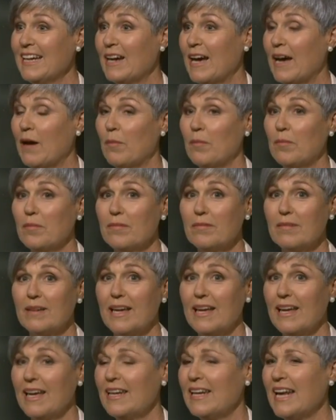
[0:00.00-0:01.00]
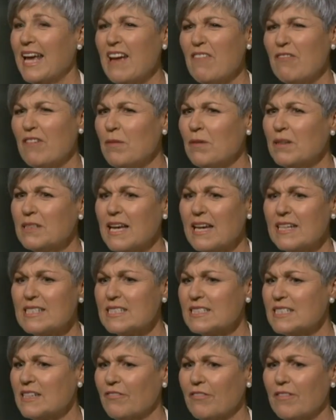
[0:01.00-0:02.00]
Um, and everyone
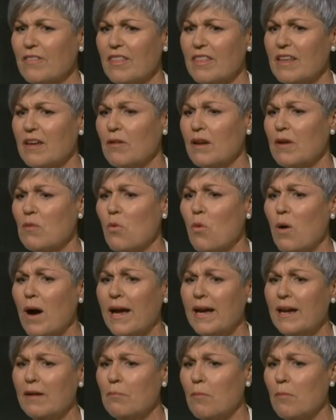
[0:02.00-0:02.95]
has a different theory why,